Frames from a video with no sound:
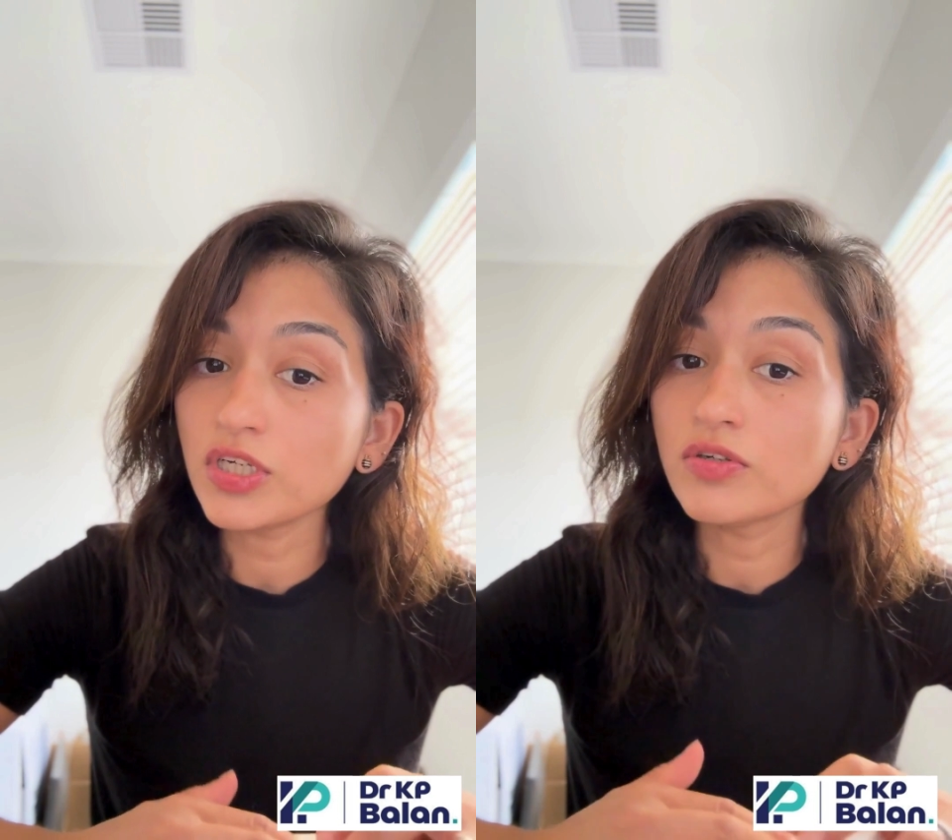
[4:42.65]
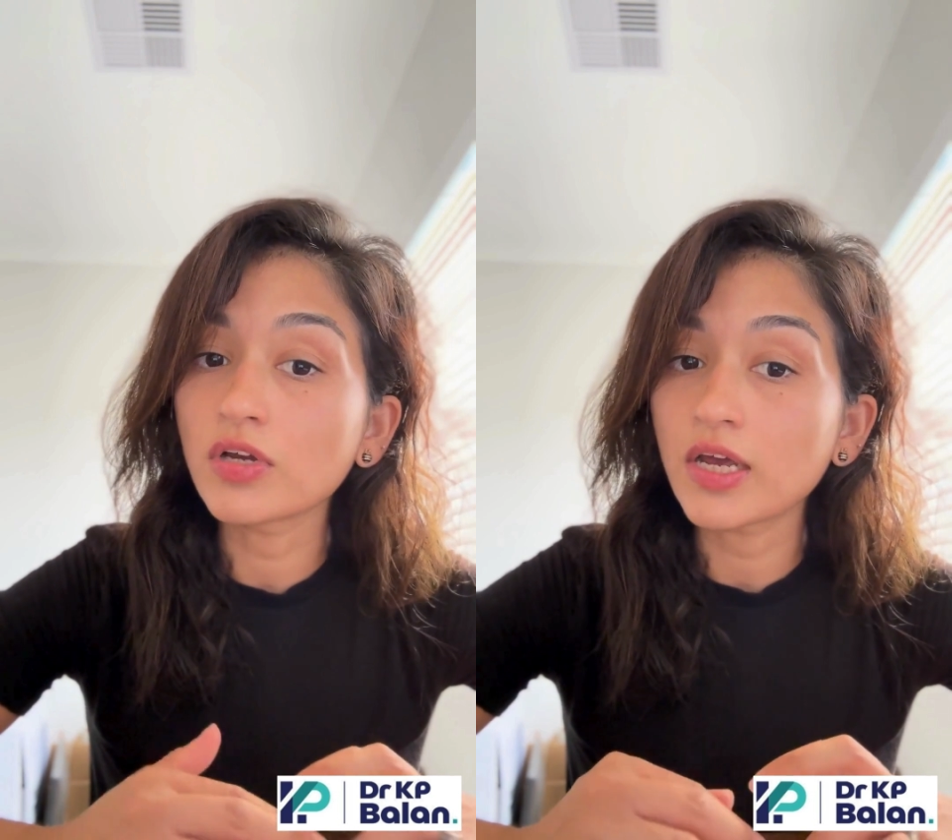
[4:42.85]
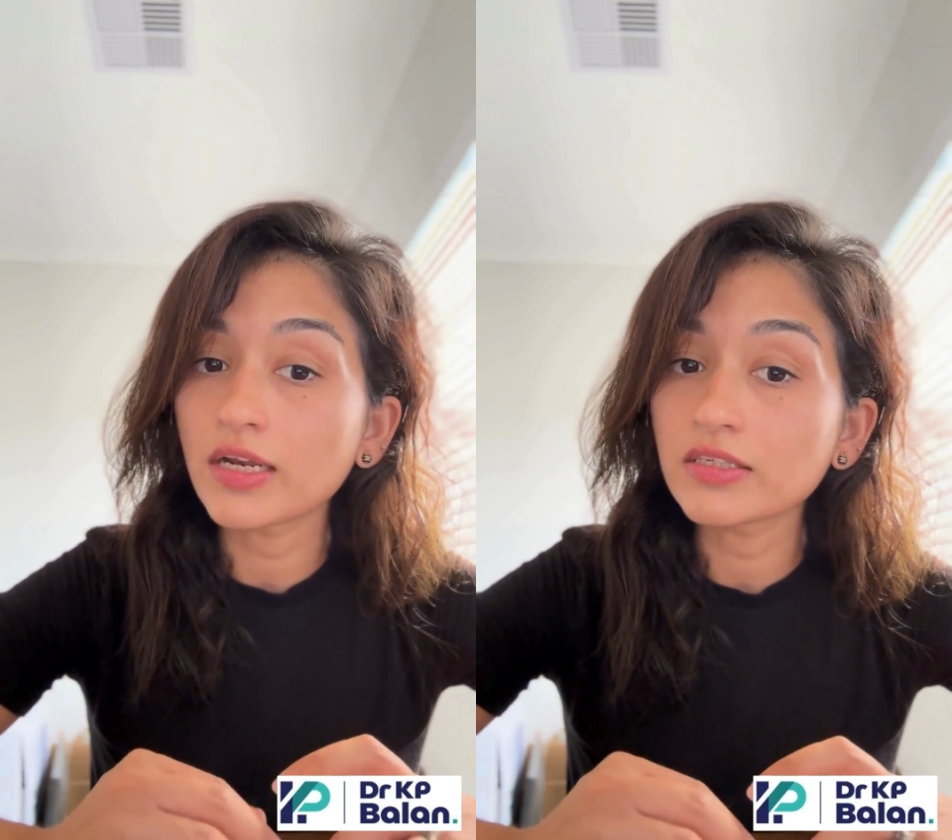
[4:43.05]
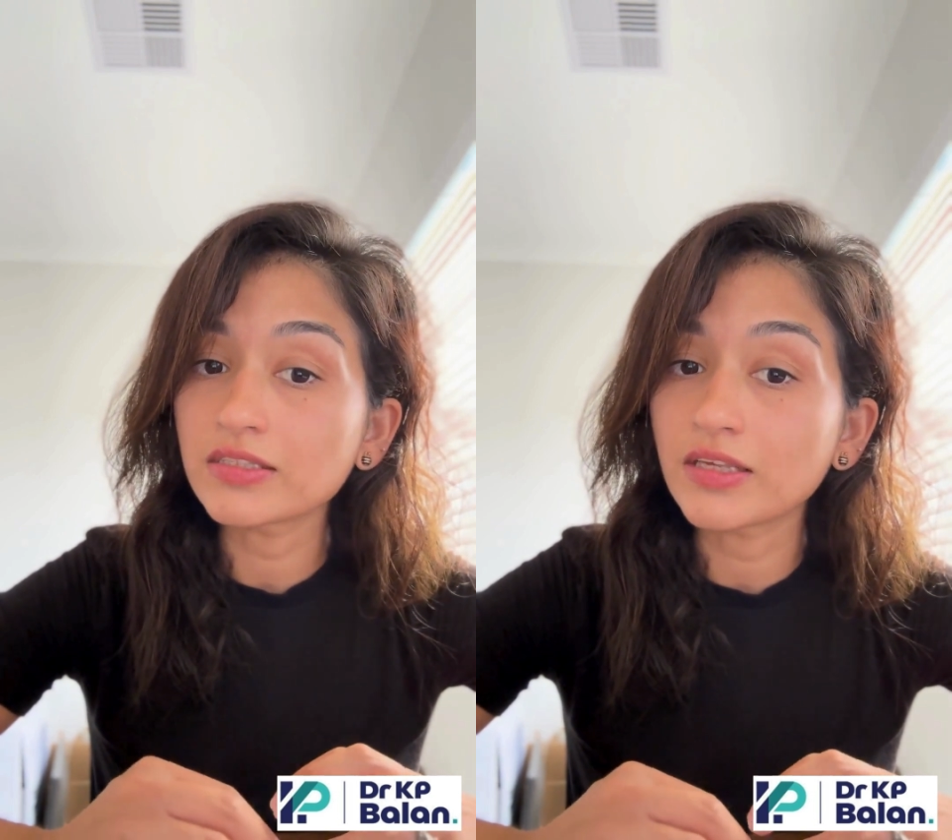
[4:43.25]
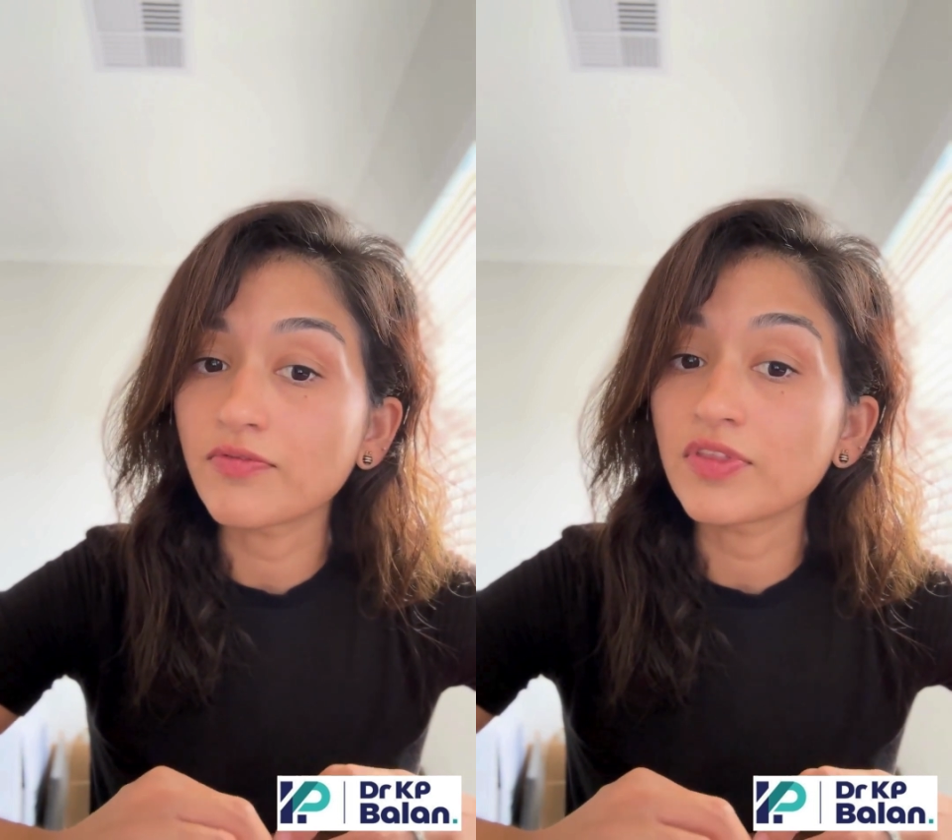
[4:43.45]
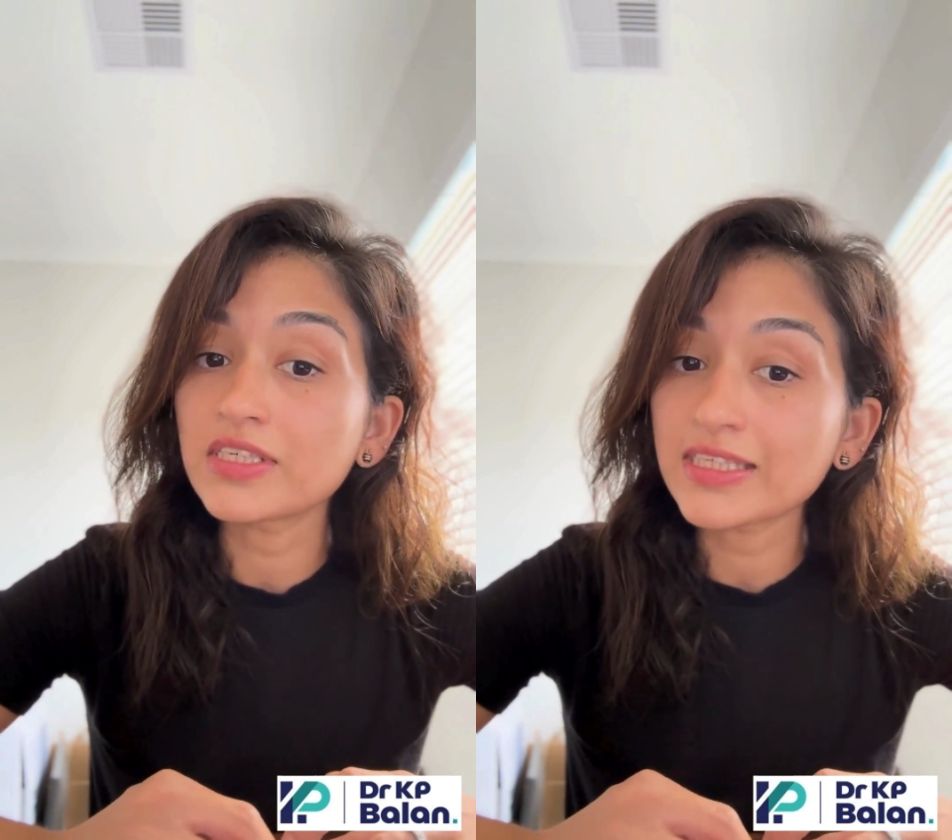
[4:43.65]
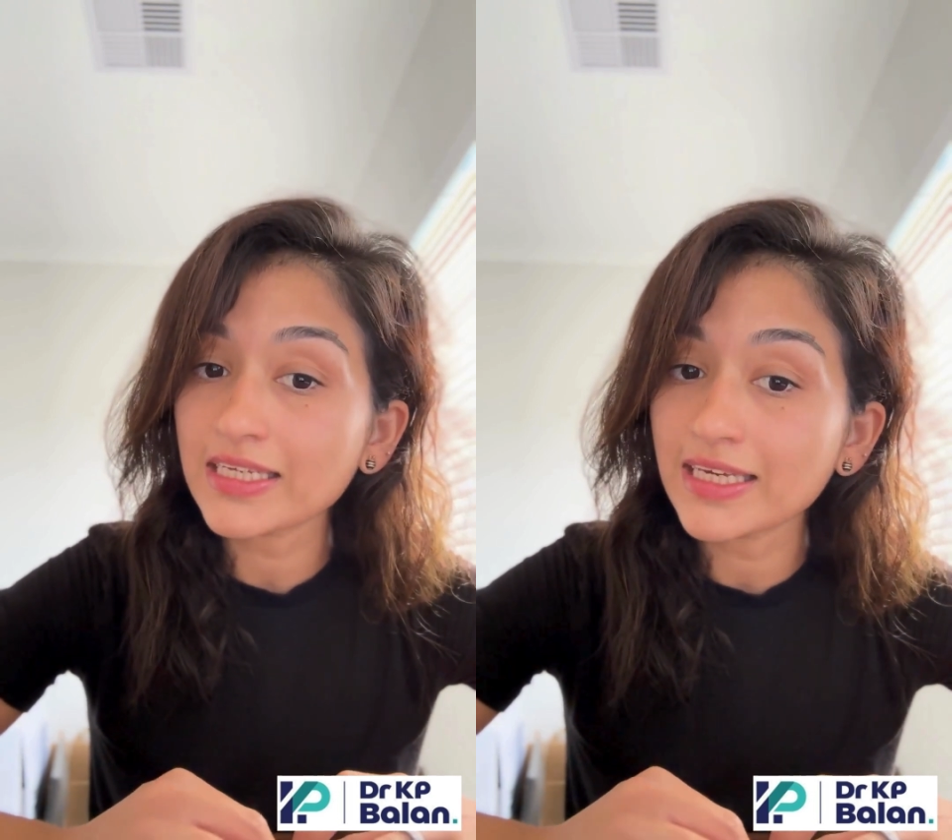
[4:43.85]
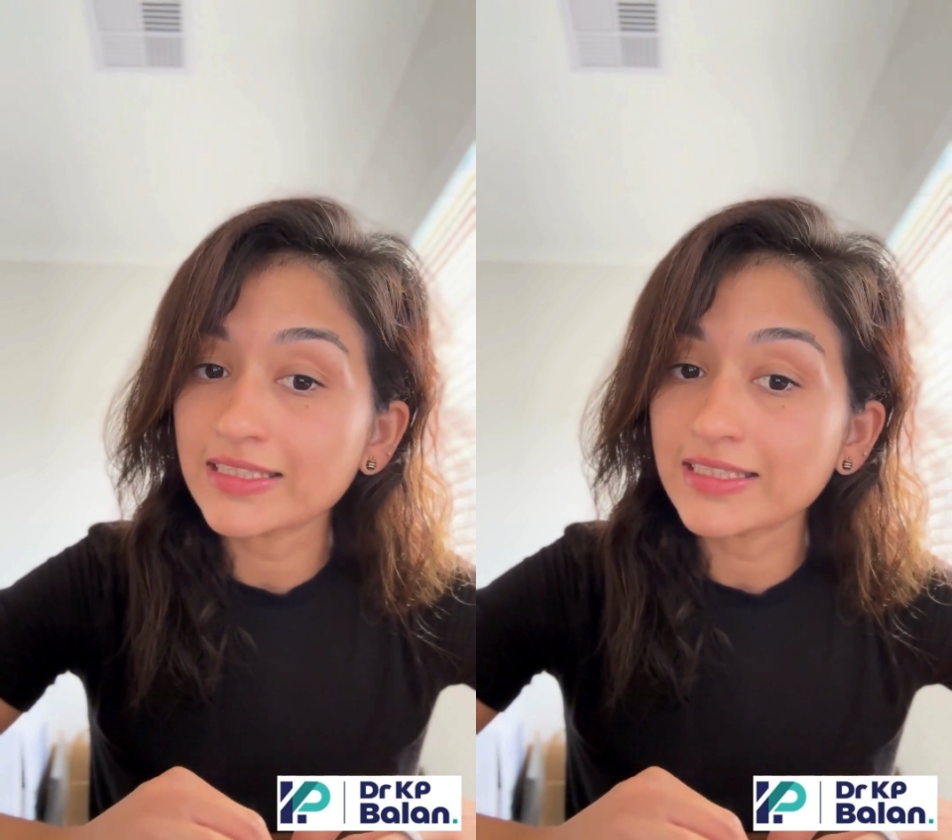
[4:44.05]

you got to sit for the SET